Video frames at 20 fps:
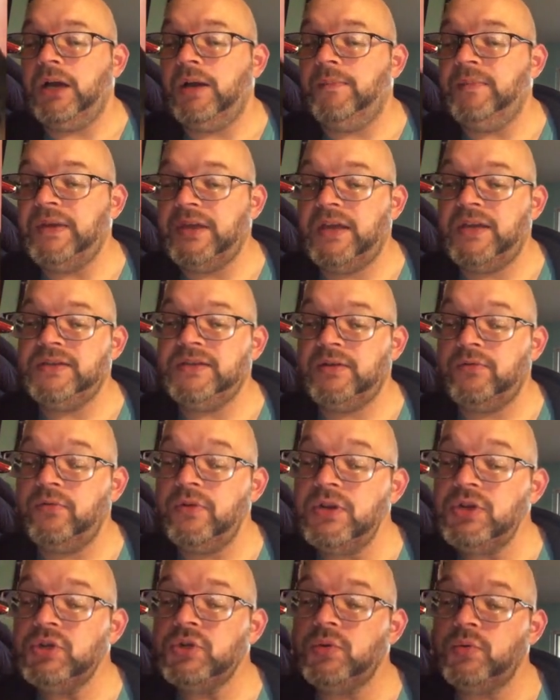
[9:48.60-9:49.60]
because the
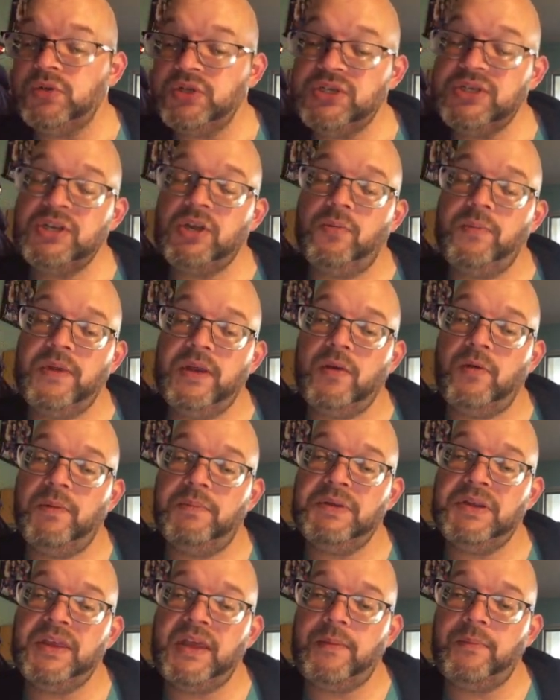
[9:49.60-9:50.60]
creature would still be
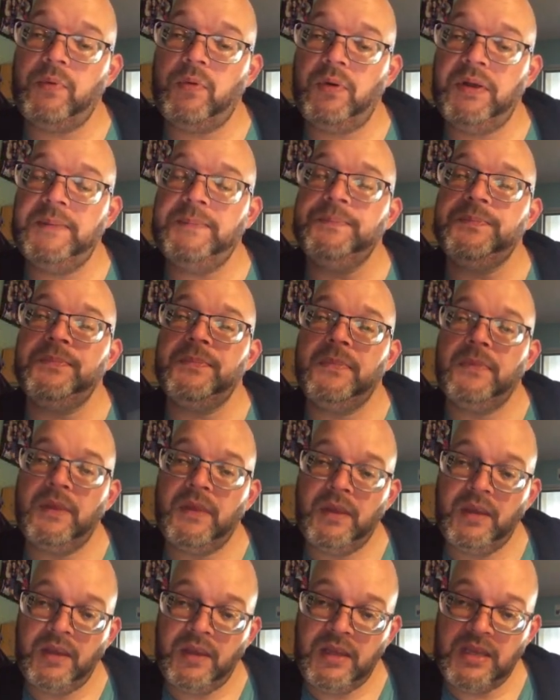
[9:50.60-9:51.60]
equipped at that point,
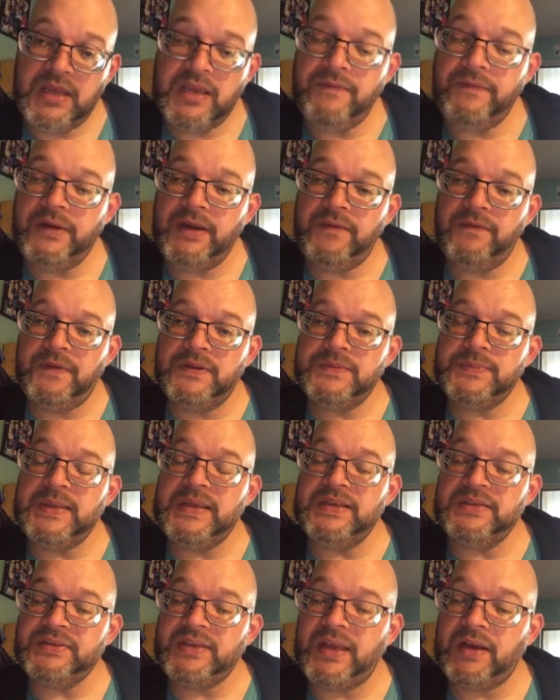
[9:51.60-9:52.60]
even if it's
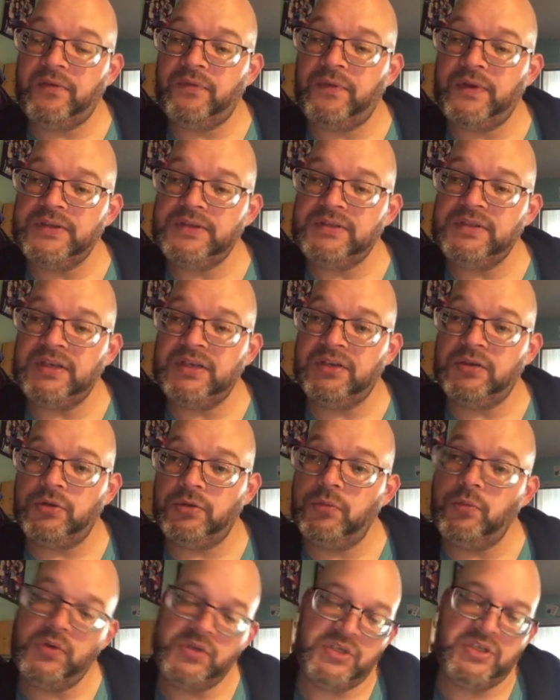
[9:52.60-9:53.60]
being sacrificed at the end of
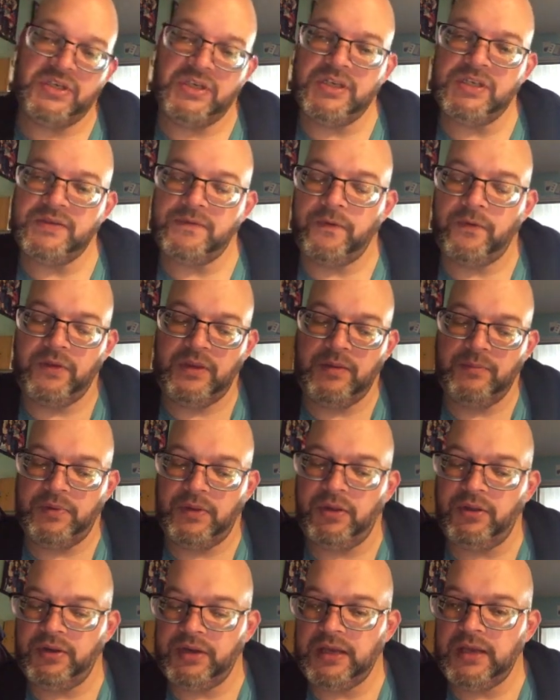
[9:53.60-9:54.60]
turn, which it is for the
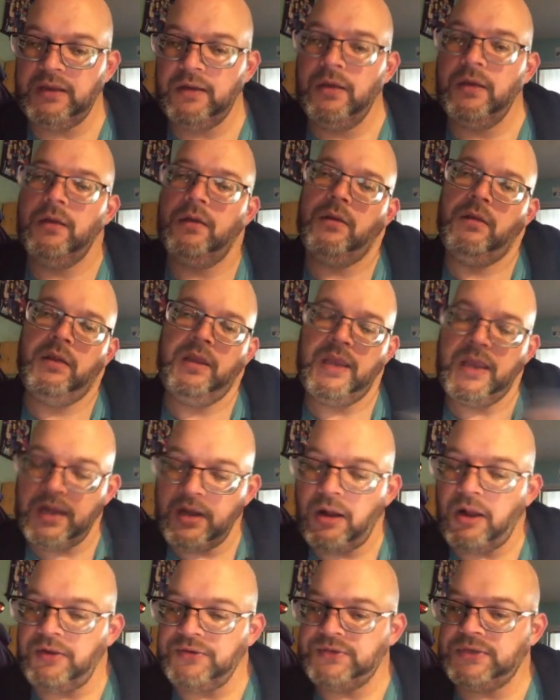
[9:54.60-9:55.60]
ability,
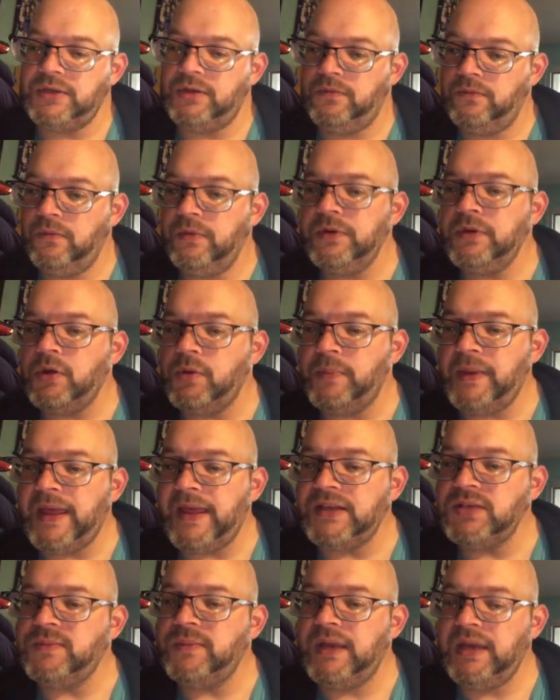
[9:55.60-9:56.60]
it also would go
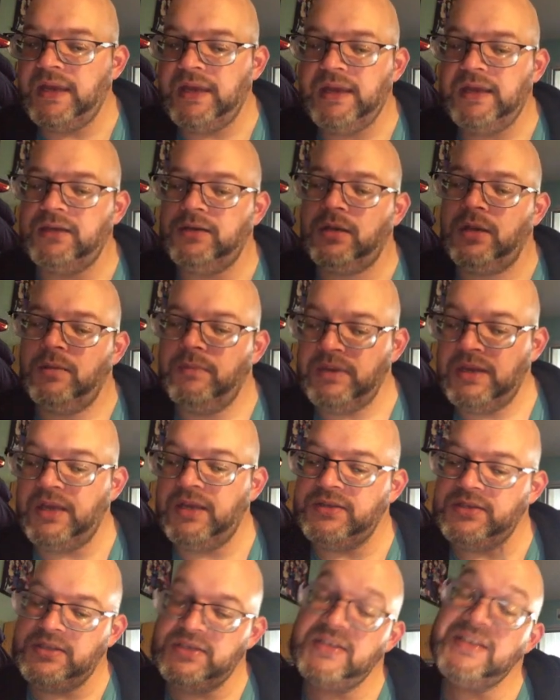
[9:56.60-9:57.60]
back to my hand
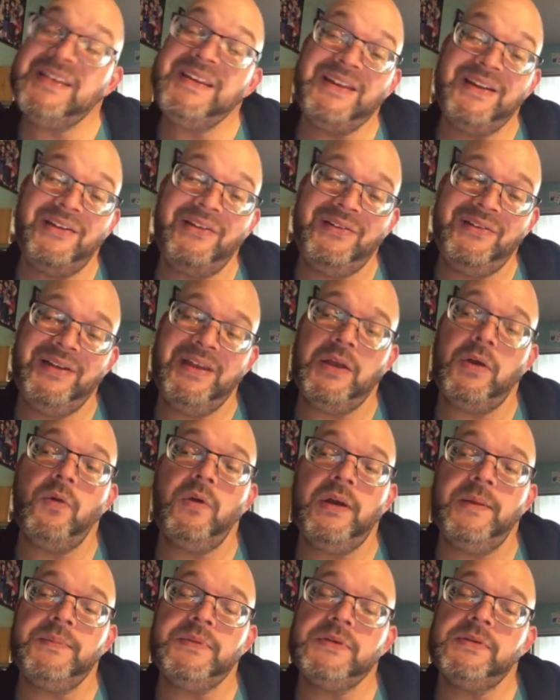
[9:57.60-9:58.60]
because it's still
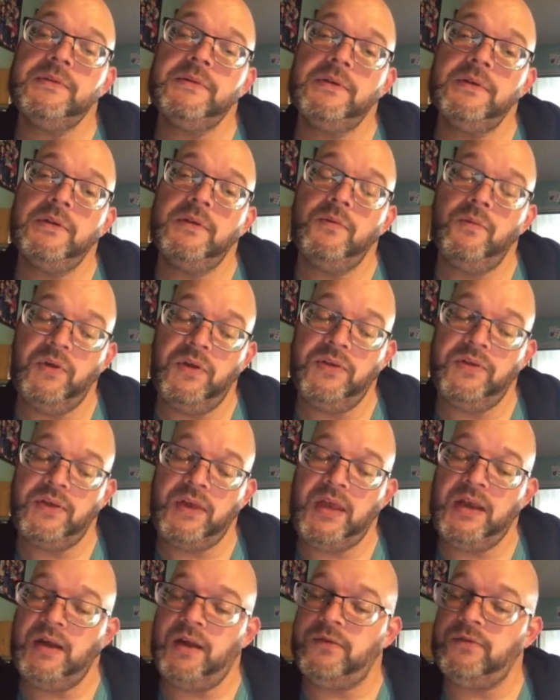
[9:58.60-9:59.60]
equipped. with
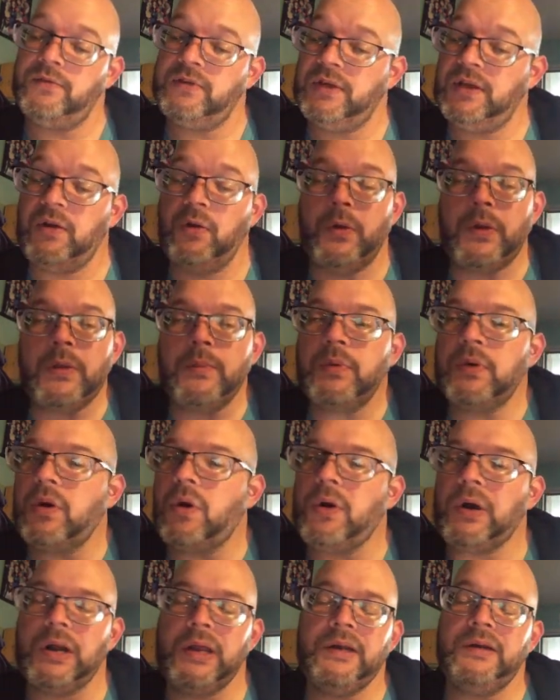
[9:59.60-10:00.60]
another thing, or you can put an
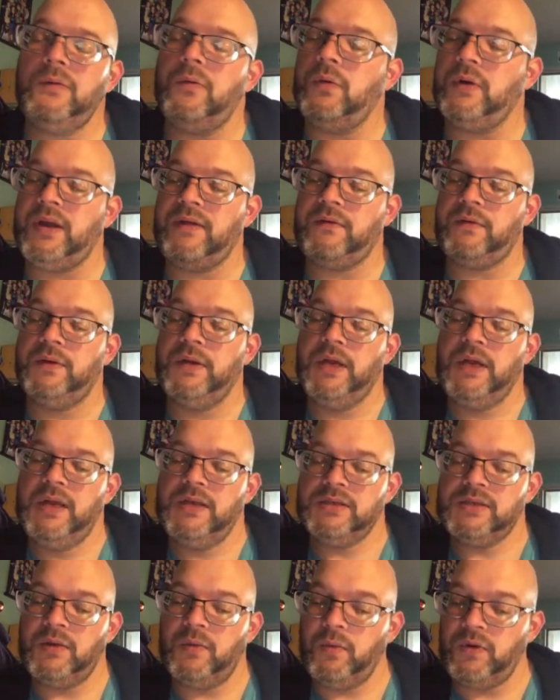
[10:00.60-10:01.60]
aura on it or whatever.
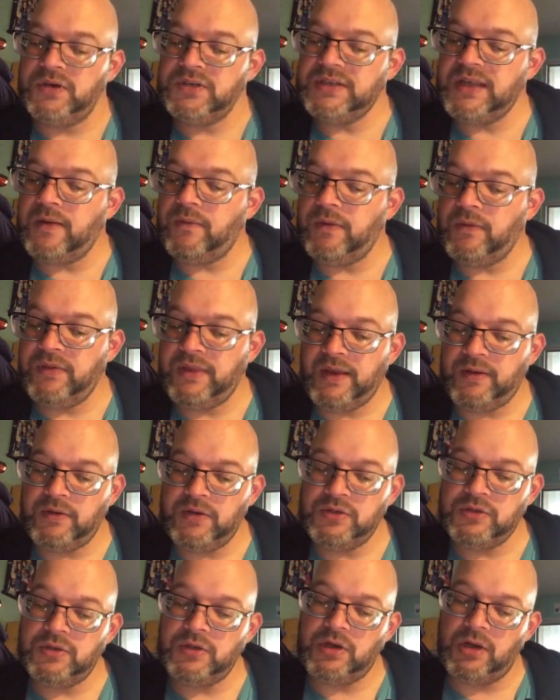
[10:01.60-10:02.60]
So it works that way with that
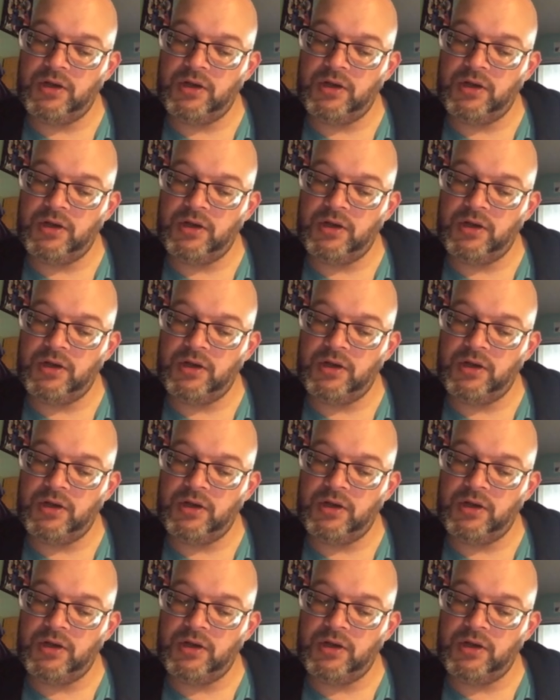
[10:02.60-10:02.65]
creature. It